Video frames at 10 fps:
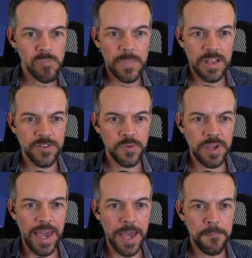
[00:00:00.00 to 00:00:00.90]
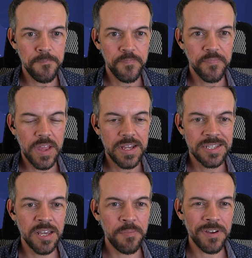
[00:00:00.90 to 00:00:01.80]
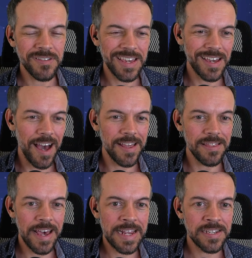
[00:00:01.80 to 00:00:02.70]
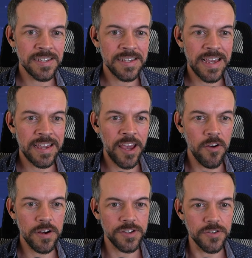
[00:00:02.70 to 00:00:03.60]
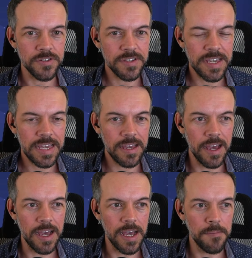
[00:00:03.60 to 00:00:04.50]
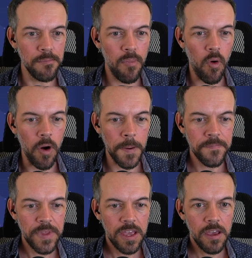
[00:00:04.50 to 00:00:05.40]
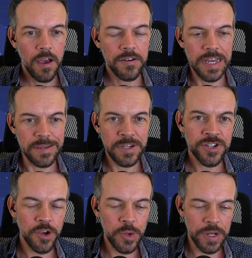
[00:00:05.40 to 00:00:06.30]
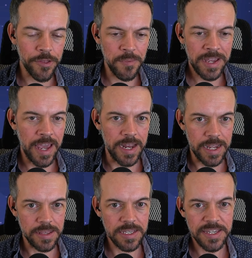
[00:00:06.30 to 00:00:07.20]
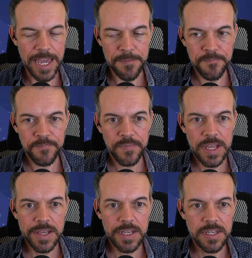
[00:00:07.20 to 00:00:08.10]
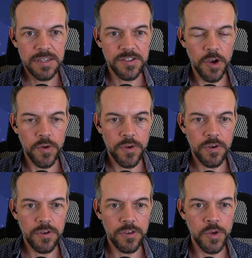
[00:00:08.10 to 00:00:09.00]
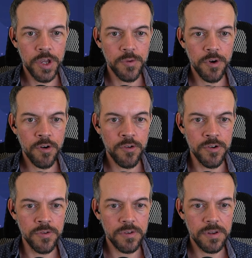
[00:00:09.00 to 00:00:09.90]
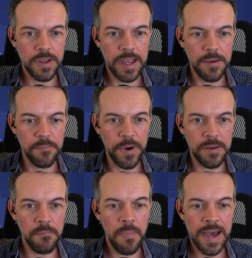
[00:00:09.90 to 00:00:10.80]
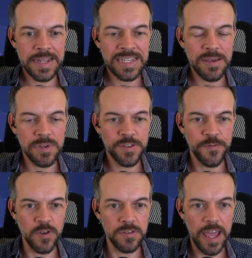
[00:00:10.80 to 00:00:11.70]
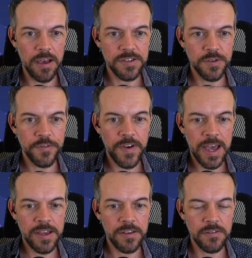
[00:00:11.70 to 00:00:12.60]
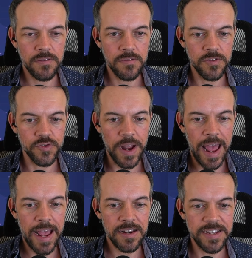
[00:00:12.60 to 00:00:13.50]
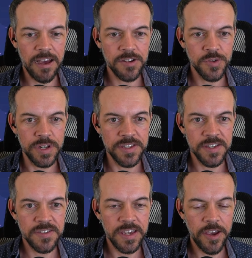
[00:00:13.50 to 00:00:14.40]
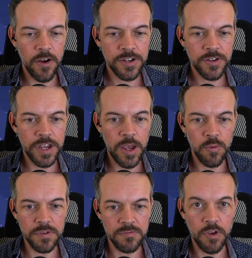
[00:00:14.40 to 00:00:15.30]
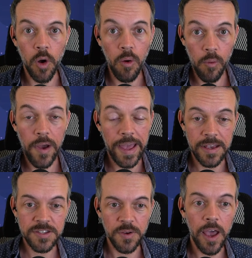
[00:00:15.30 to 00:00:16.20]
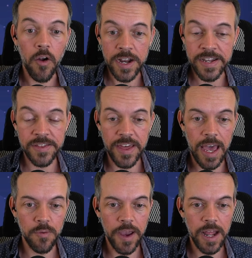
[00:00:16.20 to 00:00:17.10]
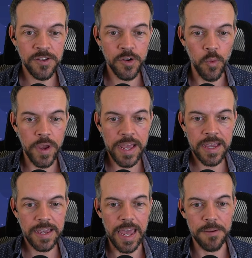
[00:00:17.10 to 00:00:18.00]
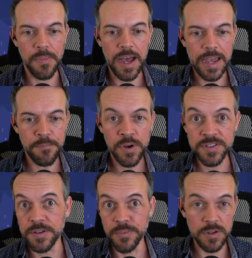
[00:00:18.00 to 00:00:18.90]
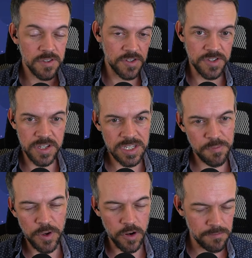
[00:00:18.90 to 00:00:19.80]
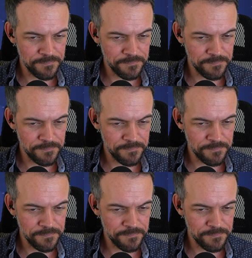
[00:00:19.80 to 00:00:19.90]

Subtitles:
It's okay. Typically, I like to take characters more. Okay, let me show you another mechanic in this game. So you can recruit, but my team is full now. So if I drag down to an existing character, it will go away. So I already did that, right? I took Wink and my Puss in Boots just disappeared.